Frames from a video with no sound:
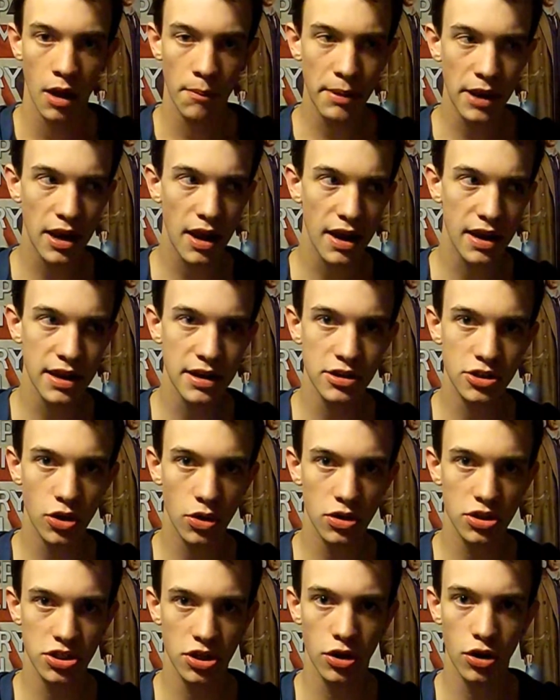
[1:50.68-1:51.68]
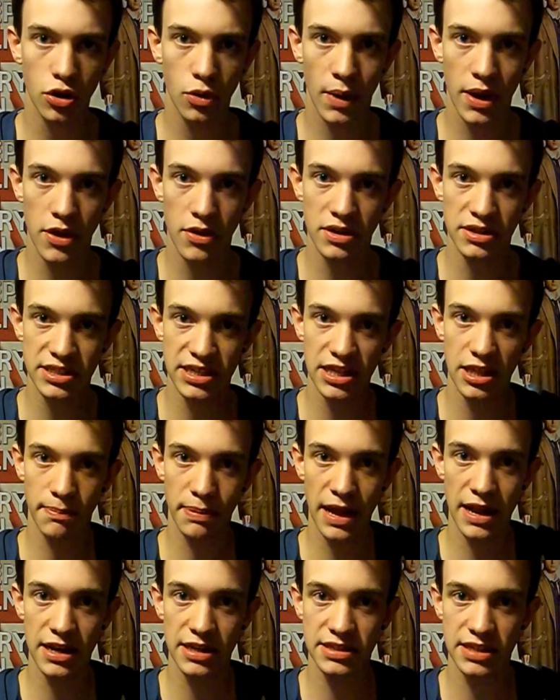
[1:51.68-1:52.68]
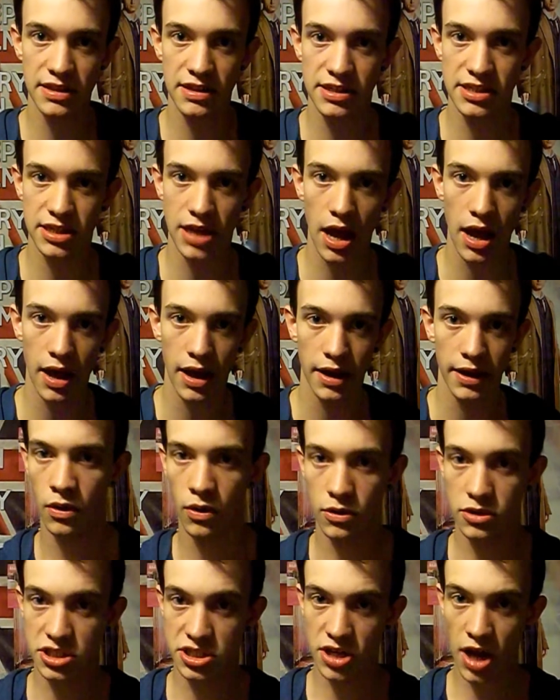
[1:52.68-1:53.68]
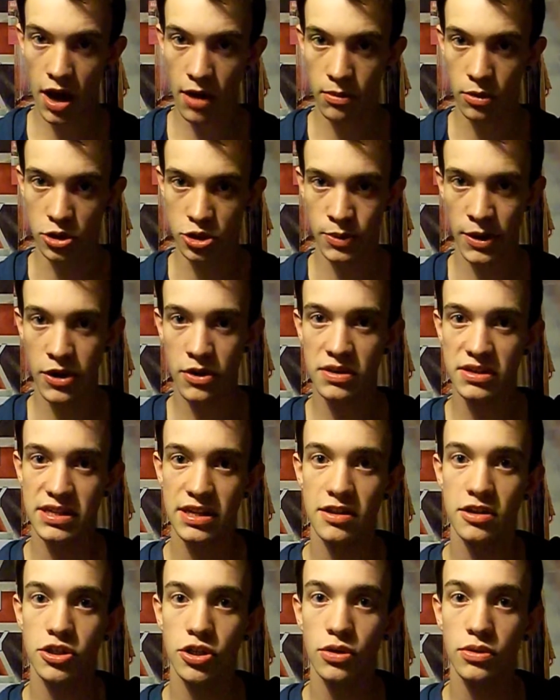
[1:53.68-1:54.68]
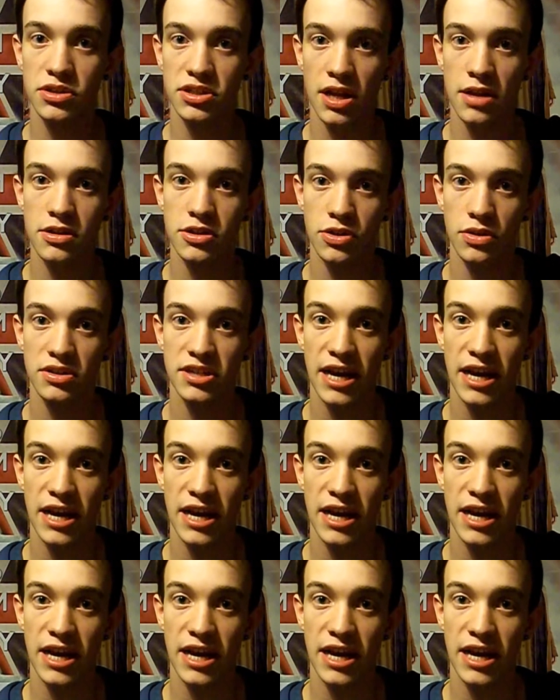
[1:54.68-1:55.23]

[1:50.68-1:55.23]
A bit like in Doctor Who, where you can see the planets in the sky. Or Star Wars, where you can see the two suns on